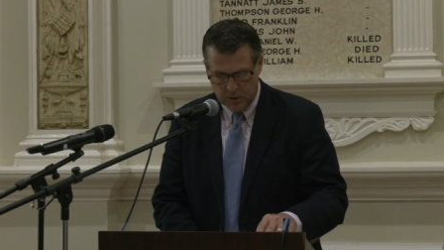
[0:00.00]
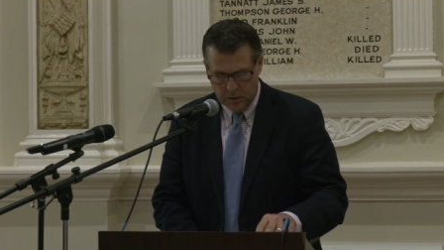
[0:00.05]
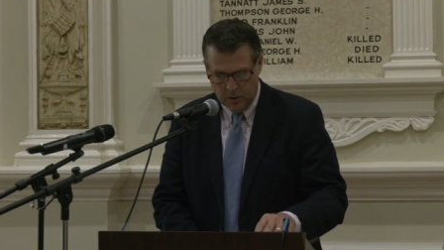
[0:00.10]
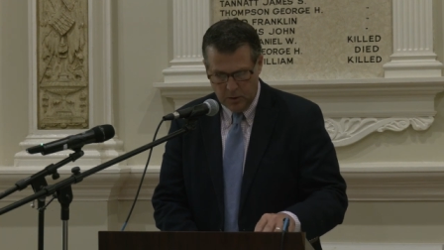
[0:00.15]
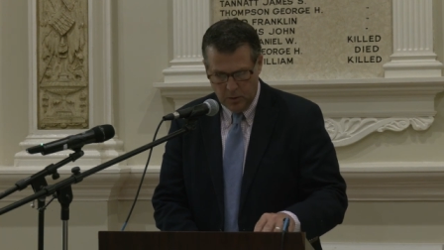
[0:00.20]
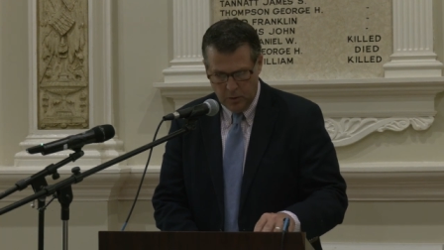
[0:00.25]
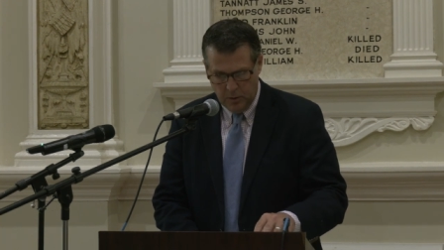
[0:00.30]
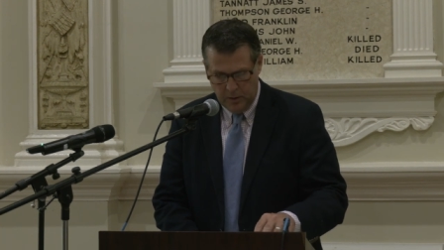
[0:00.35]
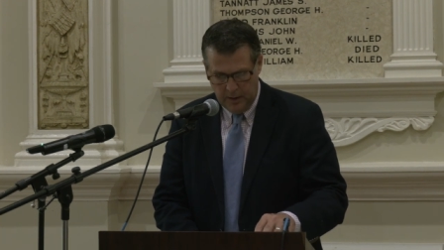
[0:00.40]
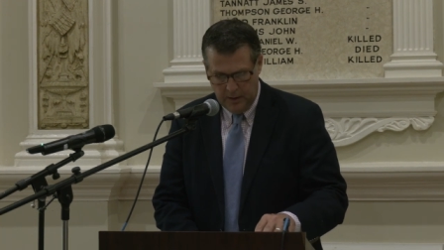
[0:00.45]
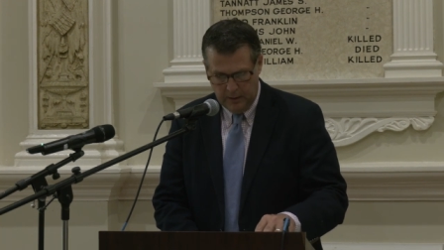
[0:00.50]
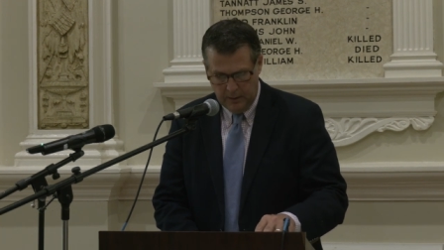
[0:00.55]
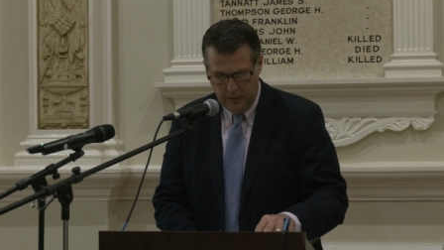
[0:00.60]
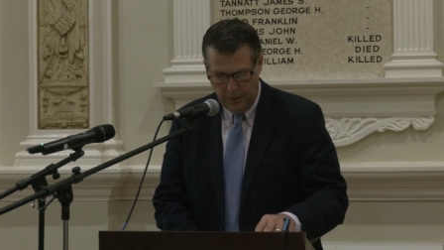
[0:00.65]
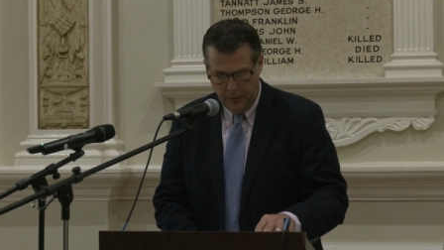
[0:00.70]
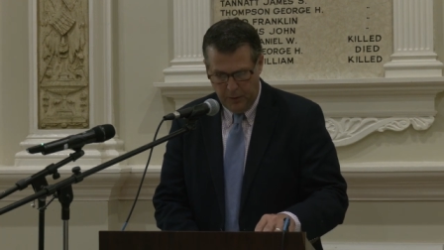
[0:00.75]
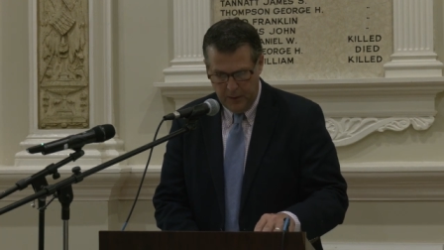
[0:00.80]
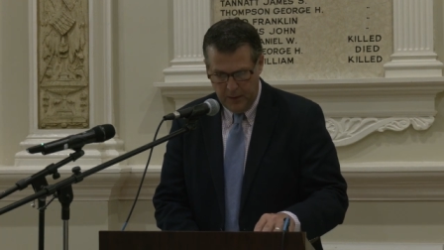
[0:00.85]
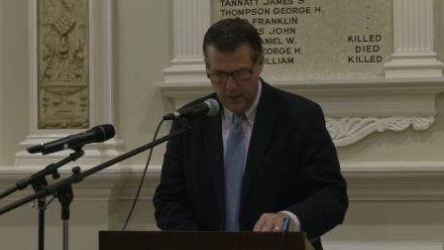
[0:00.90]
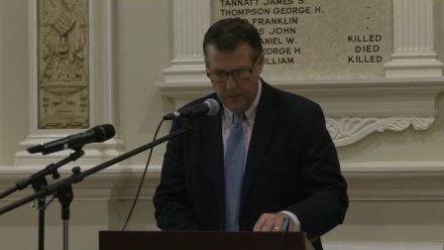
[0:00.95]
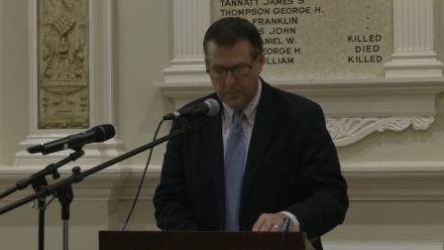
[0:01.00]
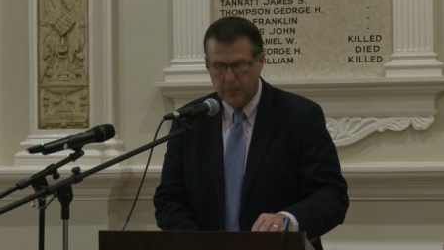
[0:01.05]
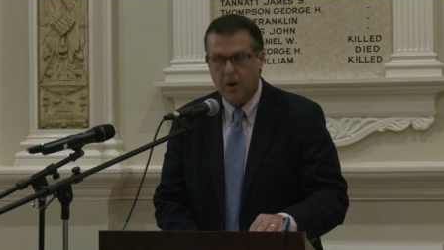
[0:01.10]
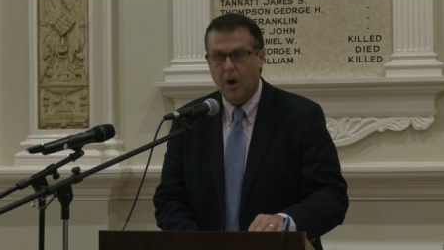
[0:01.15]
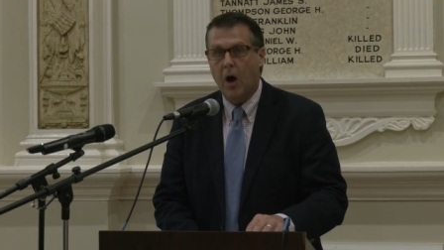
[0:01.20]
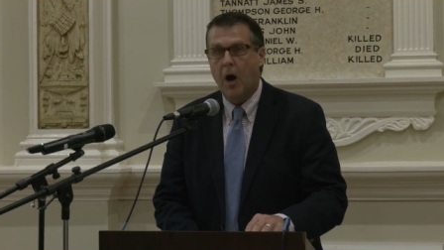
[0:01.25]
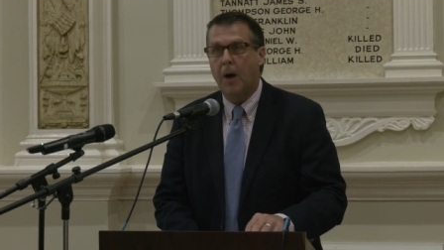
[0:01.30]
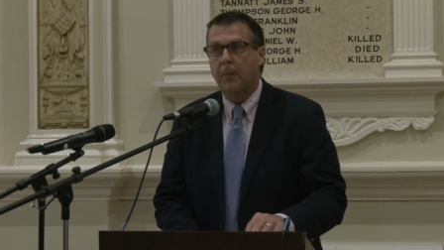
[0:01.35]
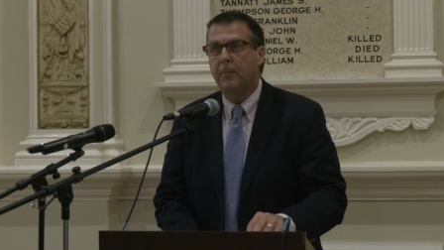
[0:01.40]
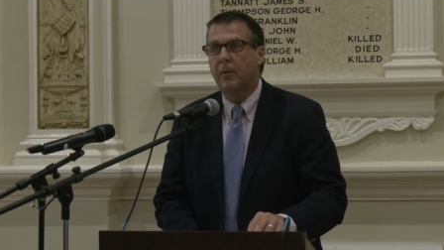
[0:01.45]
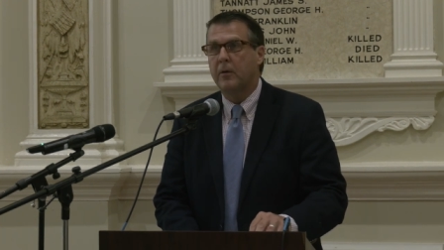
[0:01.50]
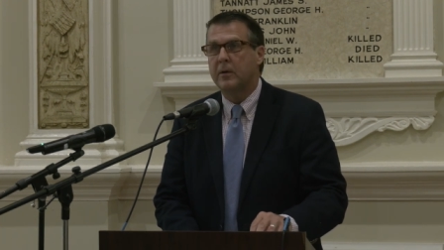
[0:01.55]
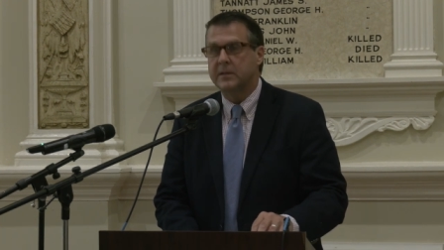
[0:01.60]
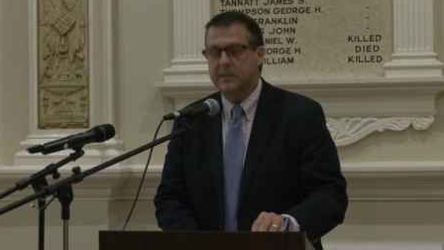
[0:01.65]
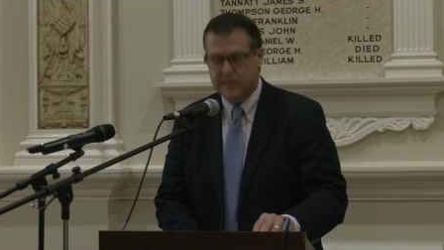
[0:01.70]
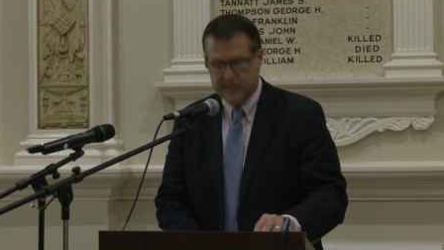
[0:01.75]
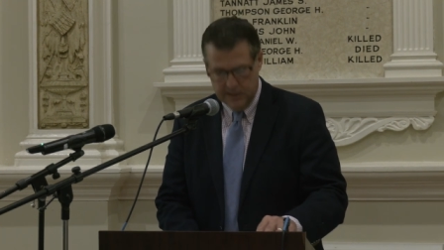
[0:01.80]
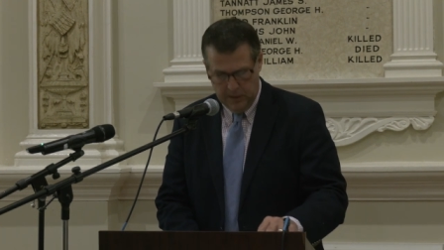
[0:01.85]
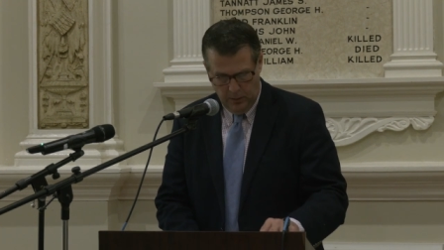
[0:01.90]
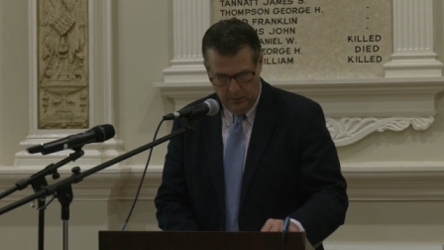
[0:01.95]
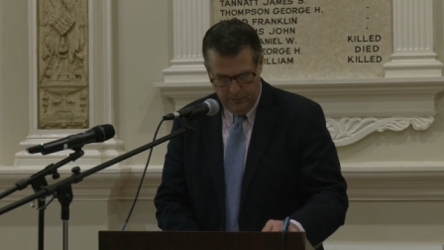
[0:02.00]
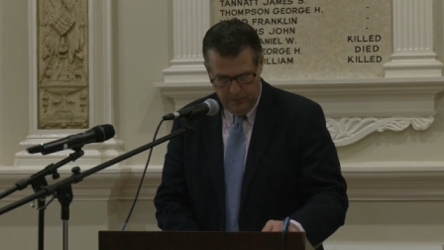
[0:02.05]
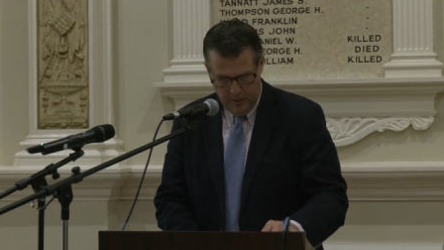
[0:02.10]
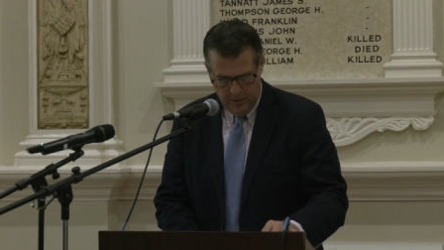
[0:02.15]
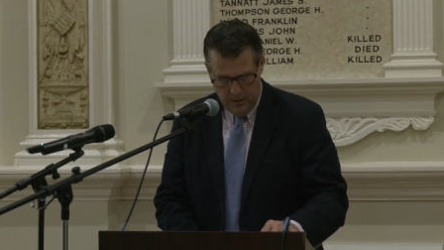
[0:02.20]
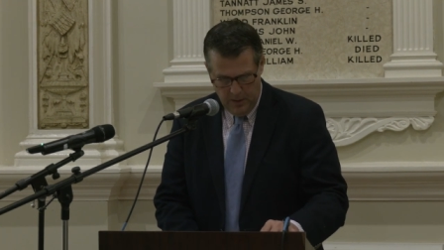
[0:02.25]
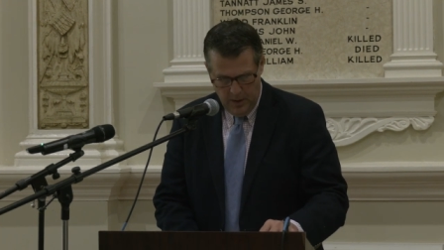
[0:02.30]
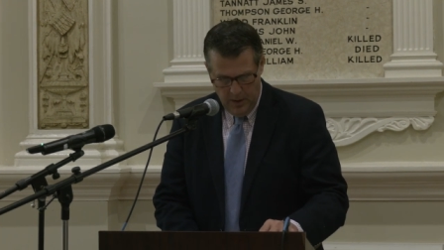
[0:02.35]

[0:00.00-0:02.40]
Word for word: including lithium, copper, and silver.